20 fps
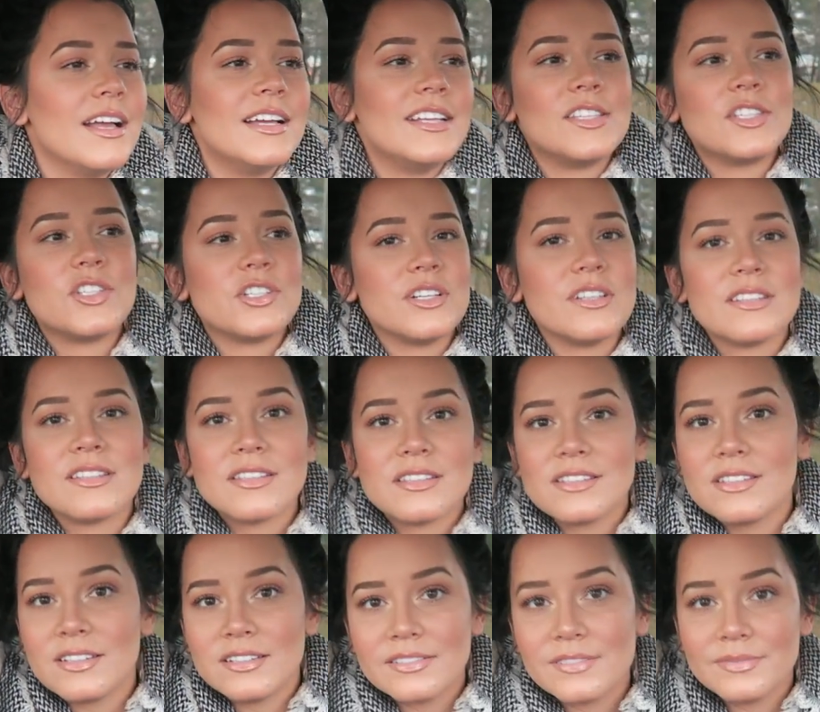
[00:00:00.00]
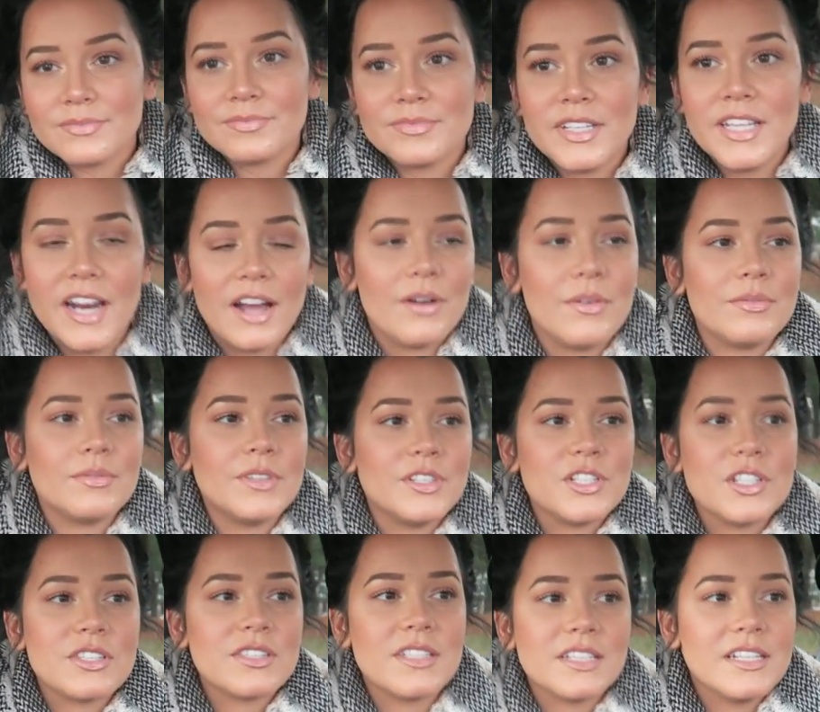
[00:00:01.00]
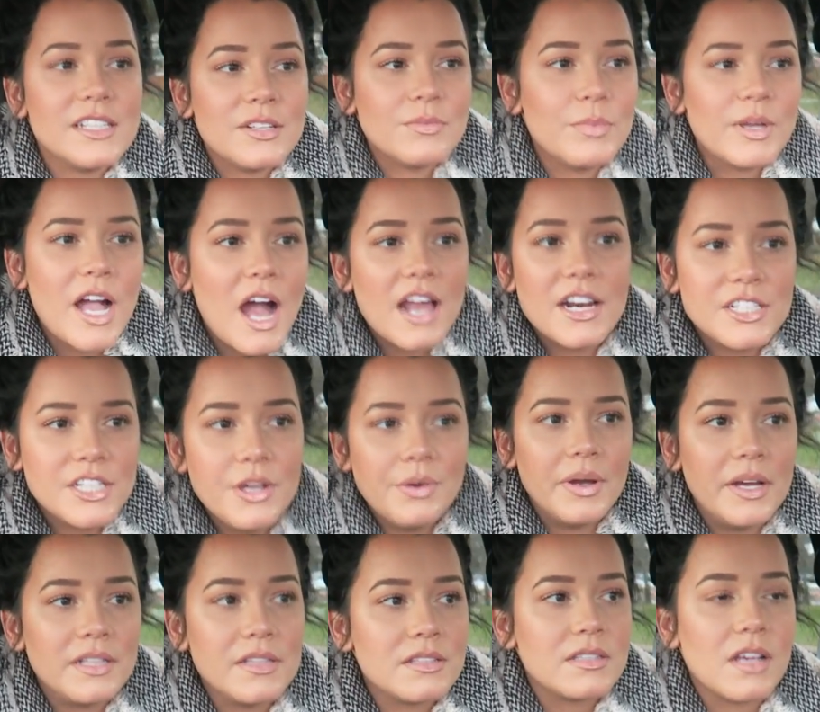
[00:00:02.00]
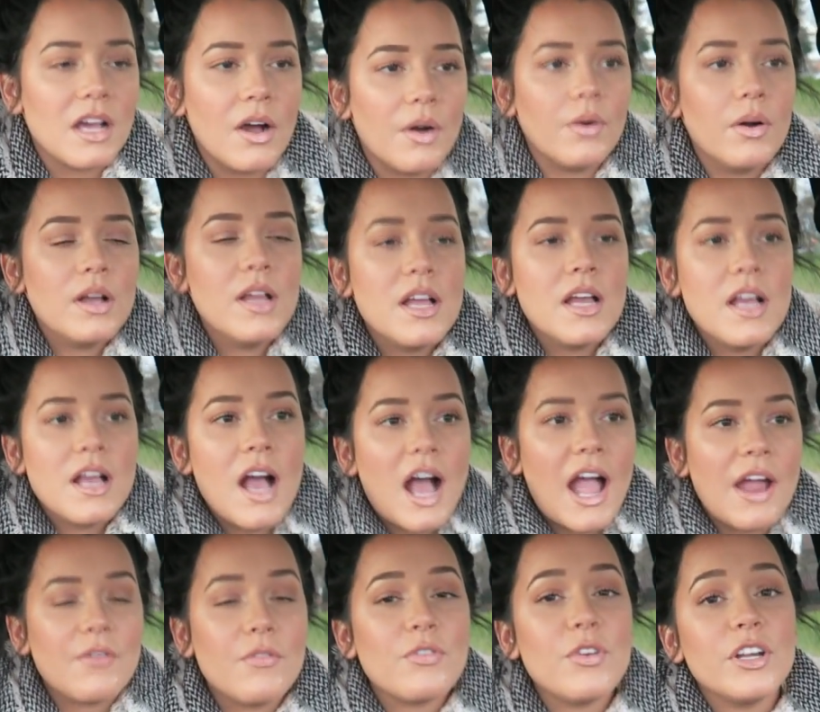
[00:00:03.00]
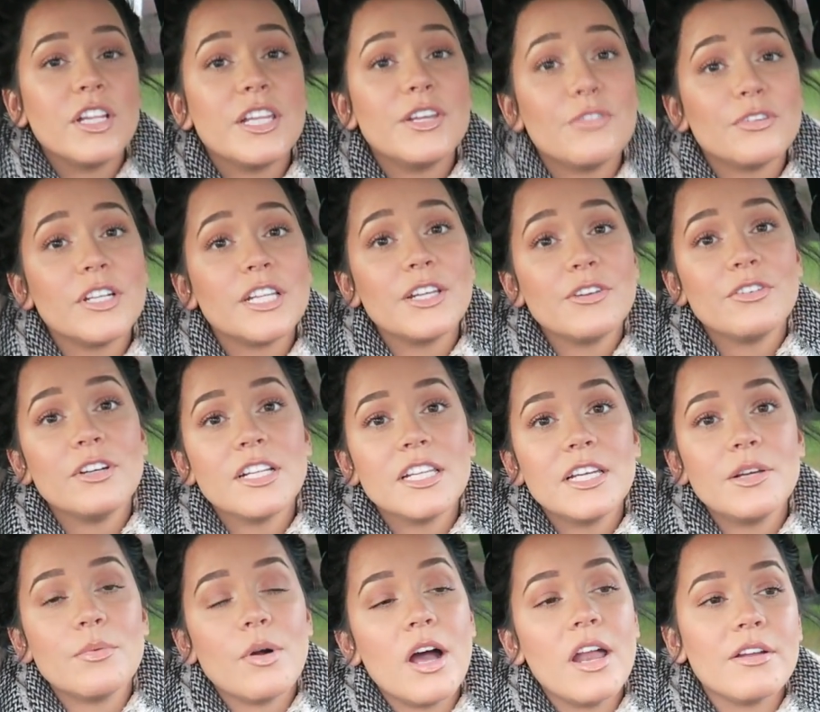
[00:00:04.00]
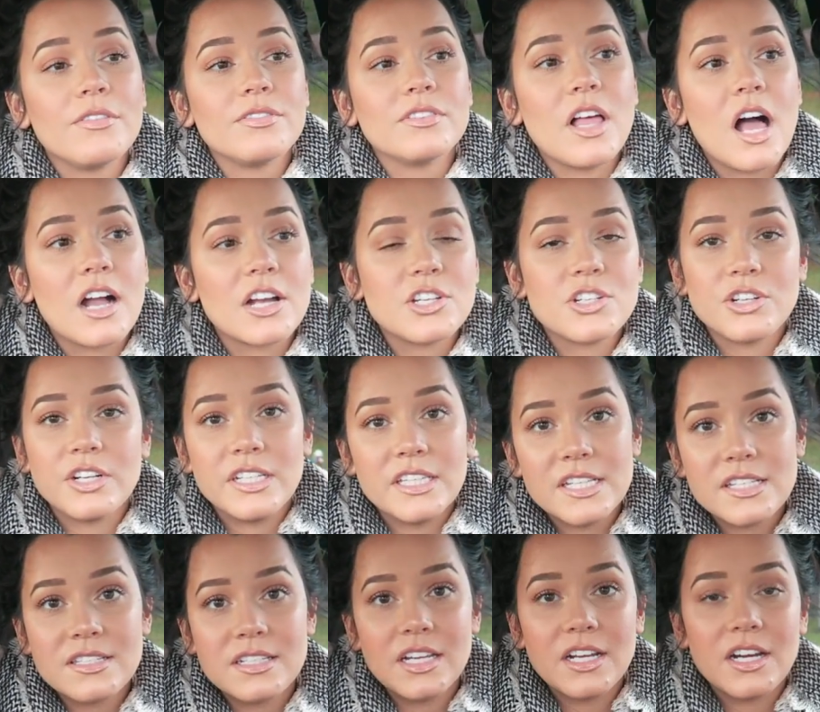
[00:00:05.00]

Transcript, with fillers: It's just, you know, we just, it, we gotta do it. So I really, really, really want a flock tree this